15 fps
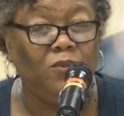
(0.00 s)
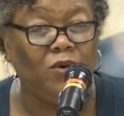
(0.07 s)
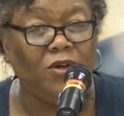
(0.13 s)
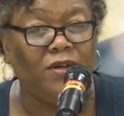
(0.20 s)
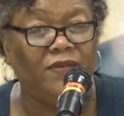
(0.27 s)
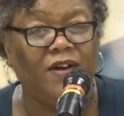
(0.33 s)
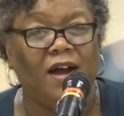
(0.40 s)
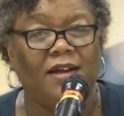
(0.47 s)
the
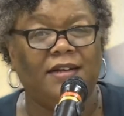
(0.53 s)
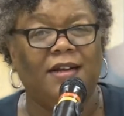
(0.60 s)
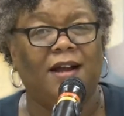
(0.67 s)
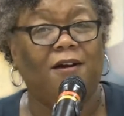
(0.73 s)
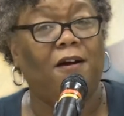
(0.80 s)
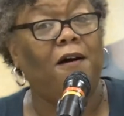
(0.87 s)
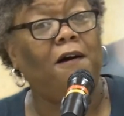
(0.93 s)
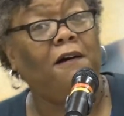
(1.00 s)
Word of God in
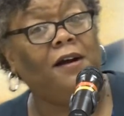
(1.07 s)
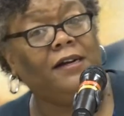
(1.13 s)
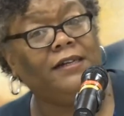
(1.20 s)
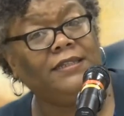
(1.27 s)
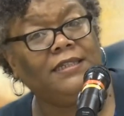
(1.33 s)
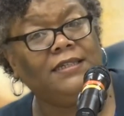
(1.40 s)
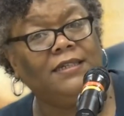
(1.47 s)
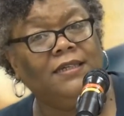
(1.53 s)
our
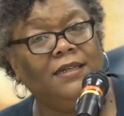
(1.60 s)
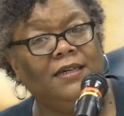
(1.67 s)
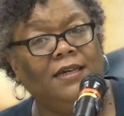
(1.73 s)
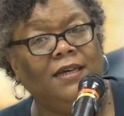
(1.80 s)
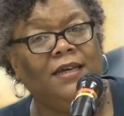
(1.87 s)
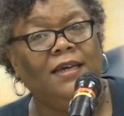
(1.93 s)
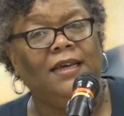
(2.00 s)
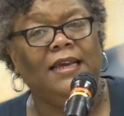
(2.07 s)
heart
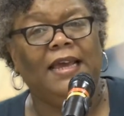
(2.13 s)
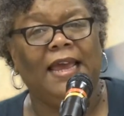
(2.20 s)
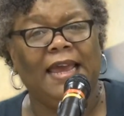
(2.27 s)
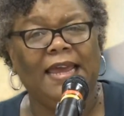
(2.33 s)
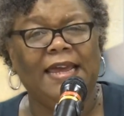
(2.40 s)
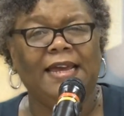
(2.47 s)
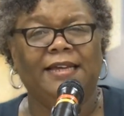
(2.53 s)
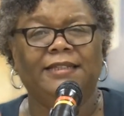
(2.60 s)

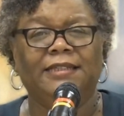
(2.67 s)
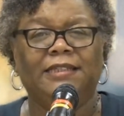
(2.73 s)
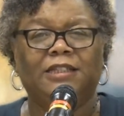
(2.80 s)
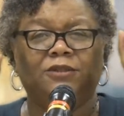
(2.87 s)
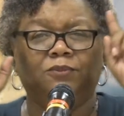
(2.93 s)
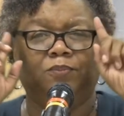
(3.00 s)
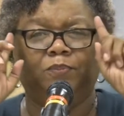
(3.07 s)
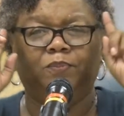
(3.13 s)
and
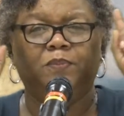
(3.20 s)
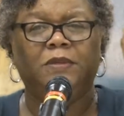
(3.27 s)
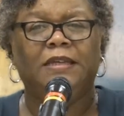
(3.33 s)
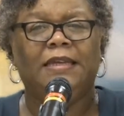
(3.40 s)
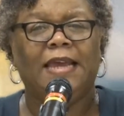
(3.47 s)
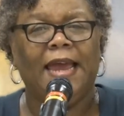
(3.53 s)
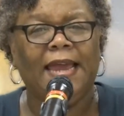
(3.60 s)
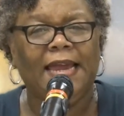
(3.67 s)
to
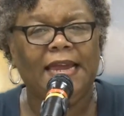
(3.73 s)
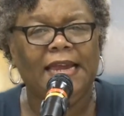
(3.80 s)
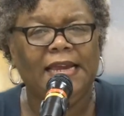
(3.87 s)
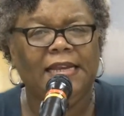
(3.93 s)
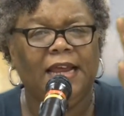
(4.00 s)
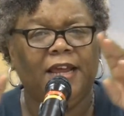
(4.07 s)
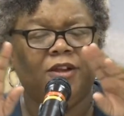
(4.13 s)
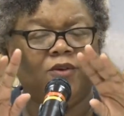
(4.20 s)

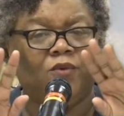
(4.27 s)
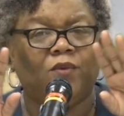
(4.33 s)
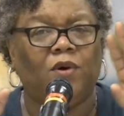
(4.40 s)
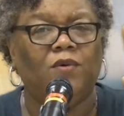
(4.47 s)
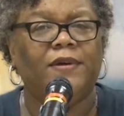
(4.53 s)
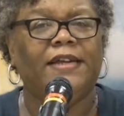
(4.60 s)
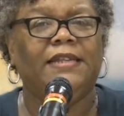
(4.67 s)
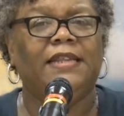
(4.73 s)
gain and
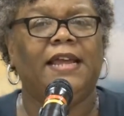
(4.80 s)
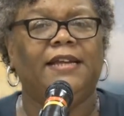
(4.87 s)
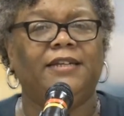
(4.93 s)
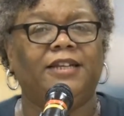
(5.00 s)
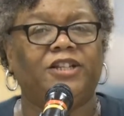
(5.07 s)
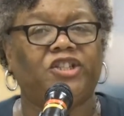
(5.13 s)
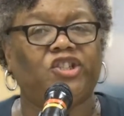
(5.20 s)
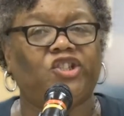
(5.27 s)
grow in
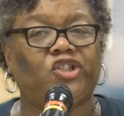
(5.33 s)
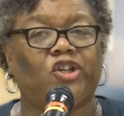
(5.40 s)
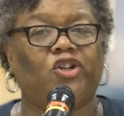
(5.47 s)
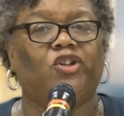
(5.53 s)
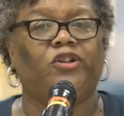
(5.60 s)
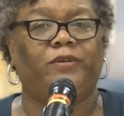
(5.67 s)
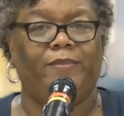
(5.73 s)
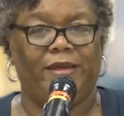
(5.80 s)
that
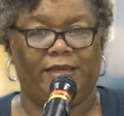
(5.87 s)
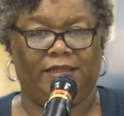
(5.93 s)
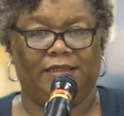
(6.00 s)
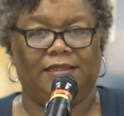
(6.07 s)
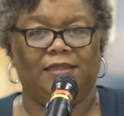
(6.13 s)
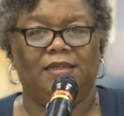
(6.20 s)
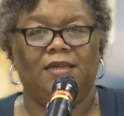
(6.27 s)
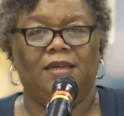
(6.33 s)

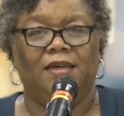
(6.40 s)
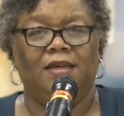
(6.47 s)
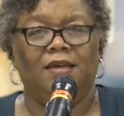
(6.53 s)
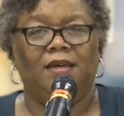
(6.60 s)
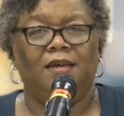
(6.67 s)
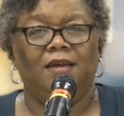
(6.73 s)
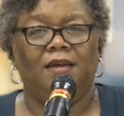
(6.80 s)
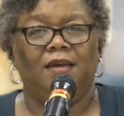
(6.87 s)
discernment.
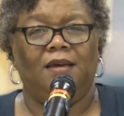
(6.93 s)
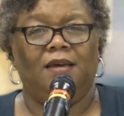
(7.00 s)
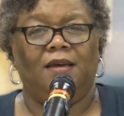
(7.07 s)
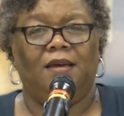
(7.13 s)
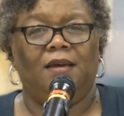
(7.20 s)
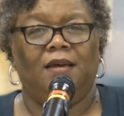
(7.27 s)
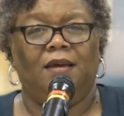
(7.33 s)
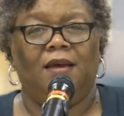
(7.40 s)

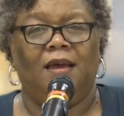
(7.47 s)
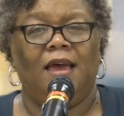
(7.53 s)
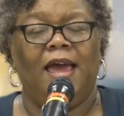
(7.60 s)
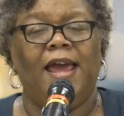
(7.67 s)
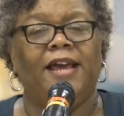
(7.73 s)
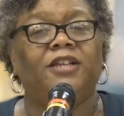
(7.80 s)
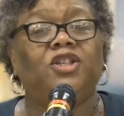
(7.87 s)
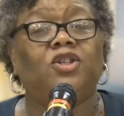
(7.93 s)

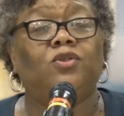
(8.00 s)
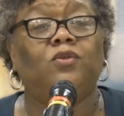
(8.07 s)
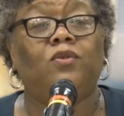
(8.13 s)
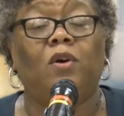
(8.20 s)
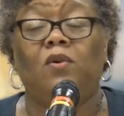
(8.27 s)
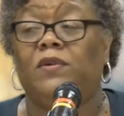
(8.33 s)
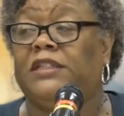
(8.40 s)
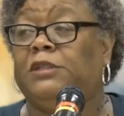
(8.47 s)
As you
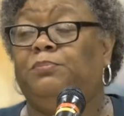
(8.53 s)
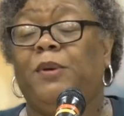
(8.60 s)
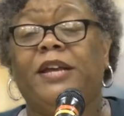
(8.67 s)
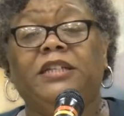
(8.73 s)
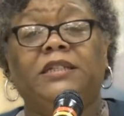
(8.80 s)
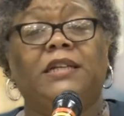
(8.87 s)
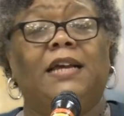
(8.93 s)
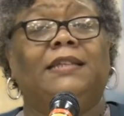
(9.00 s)
grow,
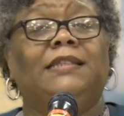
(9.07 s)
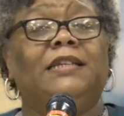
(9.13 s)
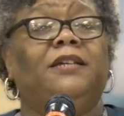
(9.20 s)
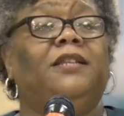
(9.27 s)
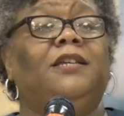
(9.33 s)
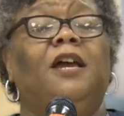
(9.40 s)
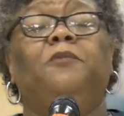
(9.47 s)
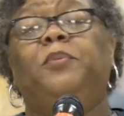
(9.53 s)
especially I tell
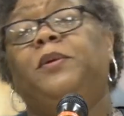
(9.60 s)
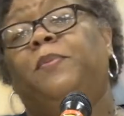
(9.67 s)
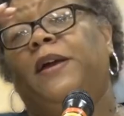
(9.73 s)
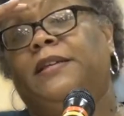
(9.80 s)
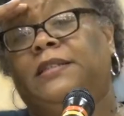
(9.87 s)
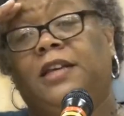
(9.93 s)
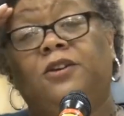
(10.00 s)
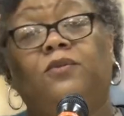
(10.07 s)
the young people,
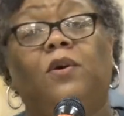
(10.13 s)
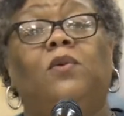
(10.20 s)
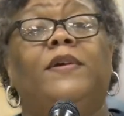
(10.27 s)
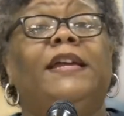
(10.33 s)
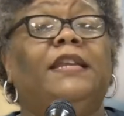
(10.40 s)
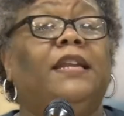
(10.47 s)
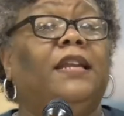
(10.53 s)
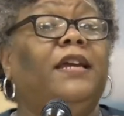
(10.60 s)
as they grow
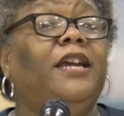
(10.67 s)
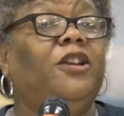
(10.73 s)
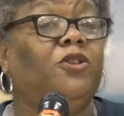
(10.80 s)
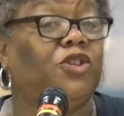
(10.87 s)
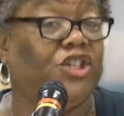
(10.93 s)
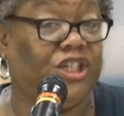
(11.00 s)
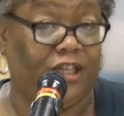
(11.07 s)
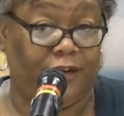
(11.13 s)
in
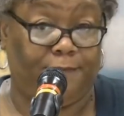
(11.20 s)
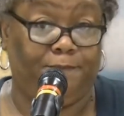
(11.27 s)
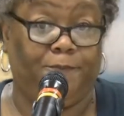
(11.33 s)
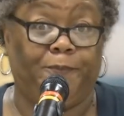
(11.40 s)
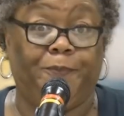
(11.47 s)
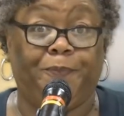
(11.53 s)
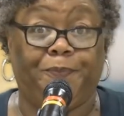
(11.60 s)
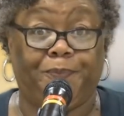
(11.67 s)
leadership,